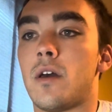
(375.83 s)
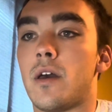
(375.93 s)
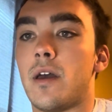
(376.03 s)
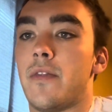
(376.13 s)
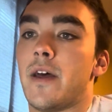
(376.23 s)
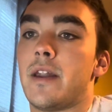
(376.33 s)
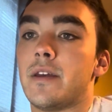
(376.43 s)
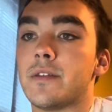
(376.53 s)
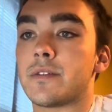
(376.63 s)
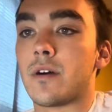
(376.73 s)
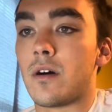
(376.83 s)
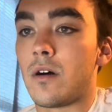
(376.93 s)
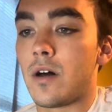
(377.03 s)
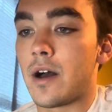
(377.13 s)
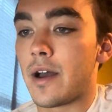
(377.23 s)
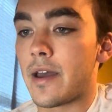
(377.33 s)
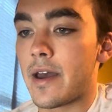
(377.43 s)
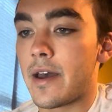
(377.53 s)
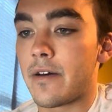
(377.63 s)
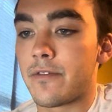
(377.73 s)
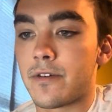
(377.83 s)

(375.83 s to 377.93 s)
And that is all I have.